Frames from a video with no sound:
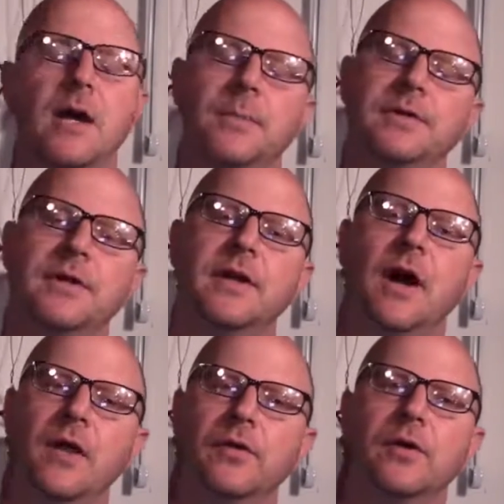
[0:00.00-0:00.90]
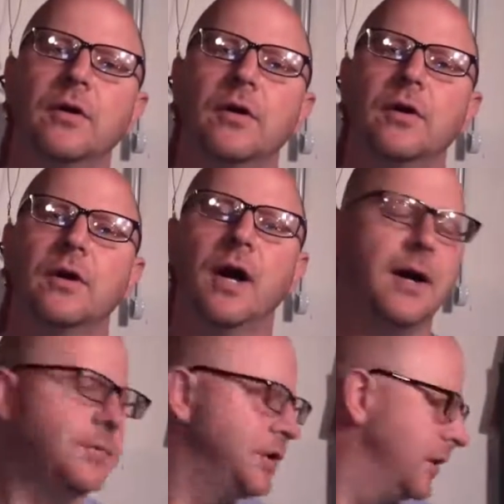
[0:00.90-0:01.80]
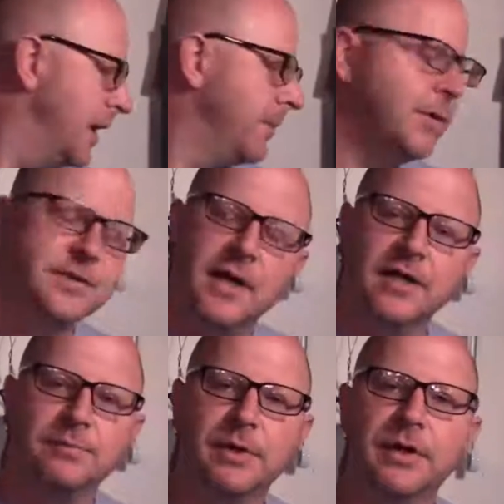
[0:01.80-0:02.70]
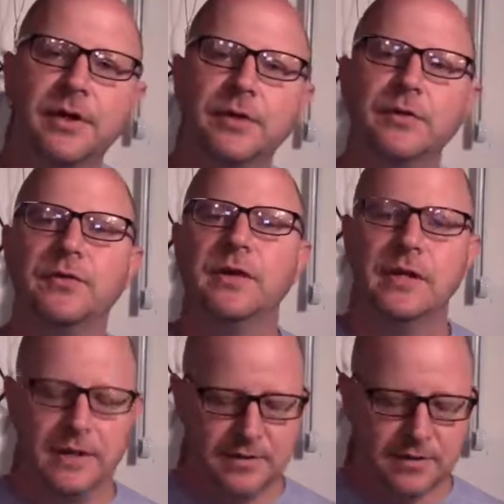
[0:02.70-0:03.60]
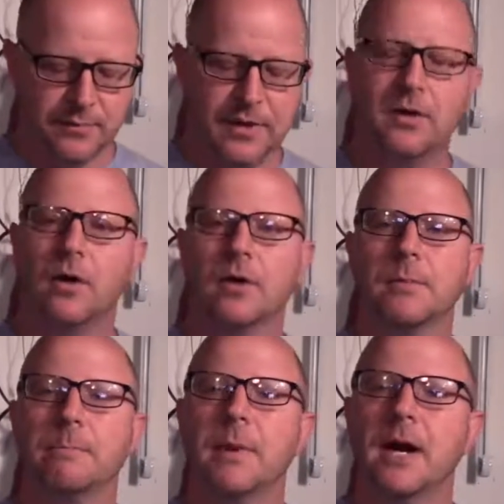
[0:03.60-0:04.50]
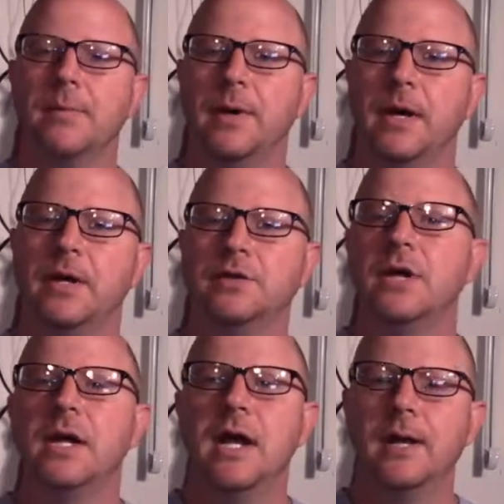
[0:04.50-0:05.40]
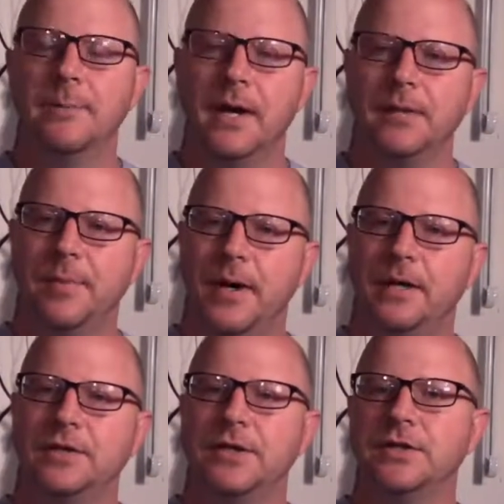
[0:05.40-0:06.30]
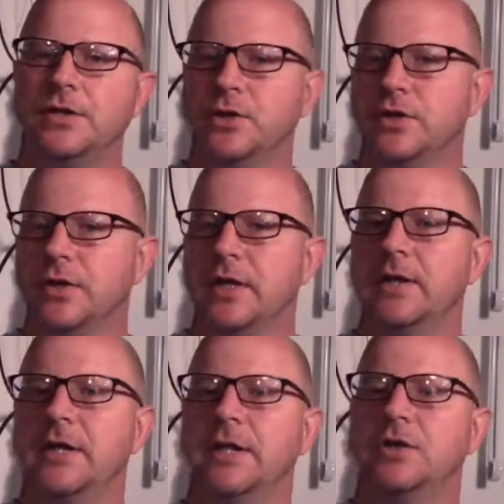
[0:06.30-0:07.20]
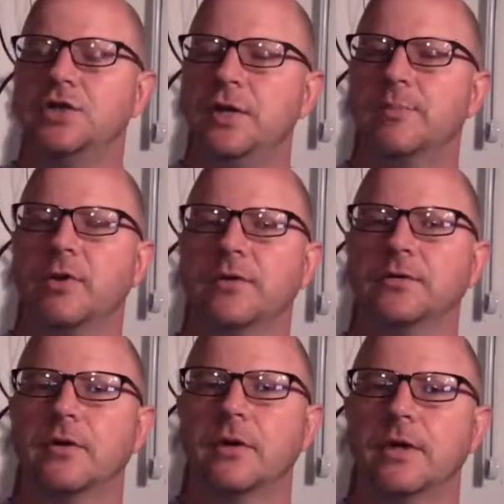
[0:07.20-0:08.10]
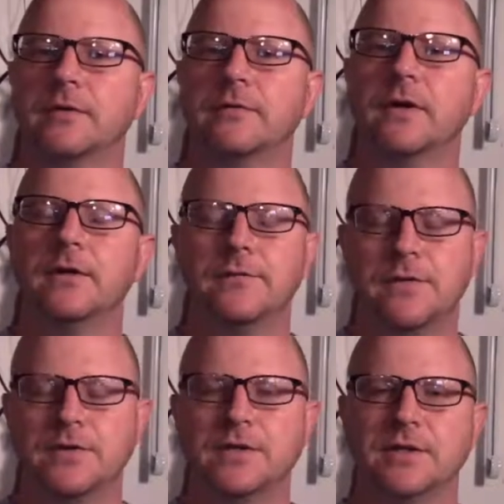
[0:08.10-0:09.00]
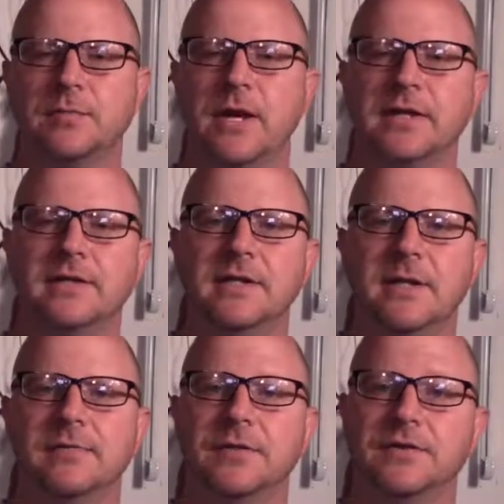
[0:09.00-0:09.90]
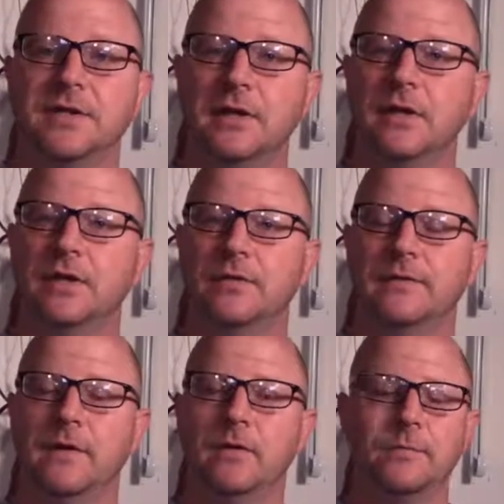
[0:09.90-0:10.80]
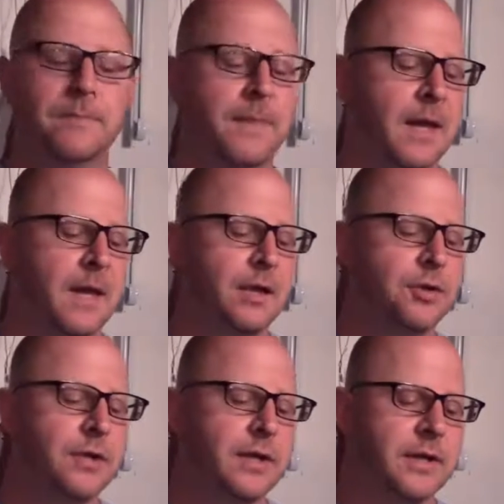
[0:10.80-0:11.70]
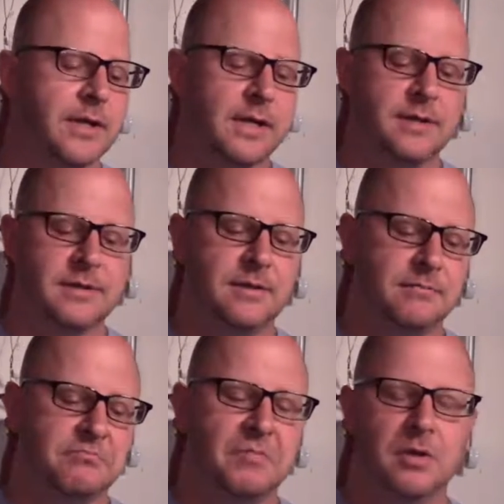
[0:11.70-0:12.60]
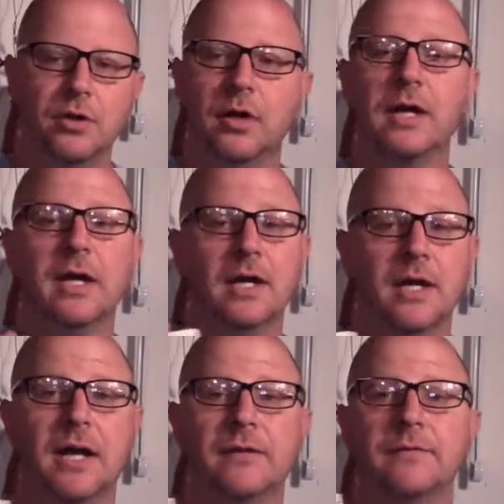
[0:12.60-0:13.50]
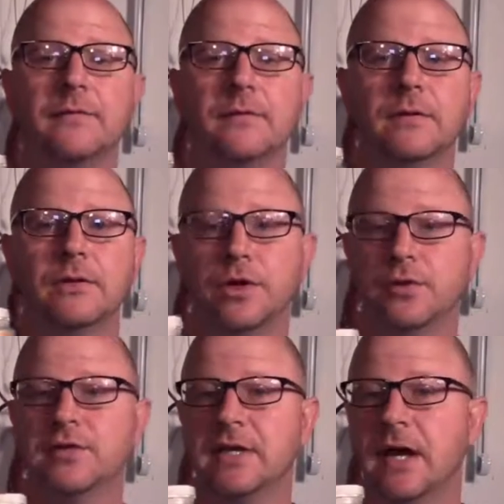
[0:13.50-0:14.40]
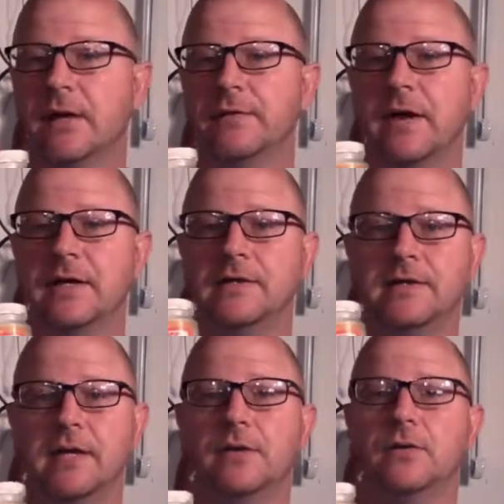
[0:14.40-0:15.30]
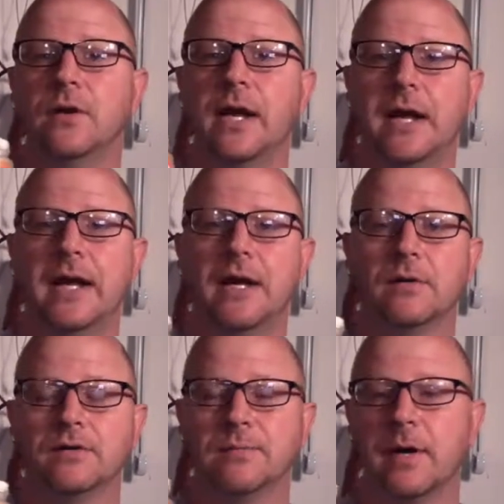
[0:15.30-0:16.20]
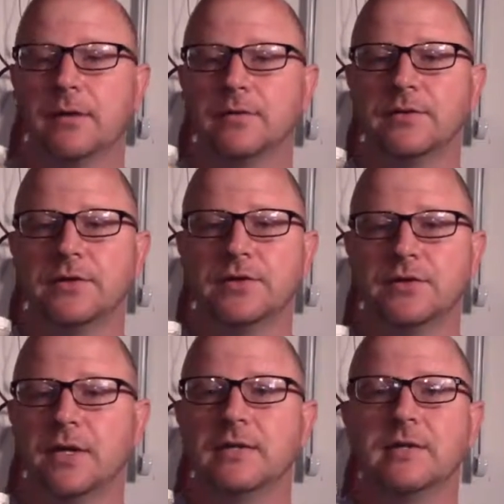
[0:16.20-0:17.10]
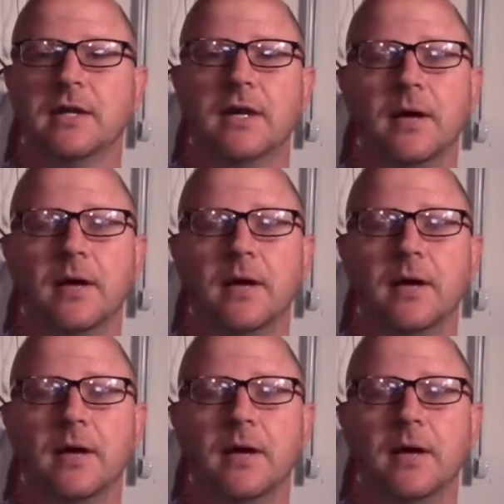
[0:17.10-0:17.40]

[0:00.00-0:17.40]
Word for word: But the other option that most cosplayers use is something called Mod Podge. And Mod Podge is usually the cheaper alternative versus Plasti Dip for sealing your foam. You can get, you can get a lot of use out of a single eight ounce bottle such as this, and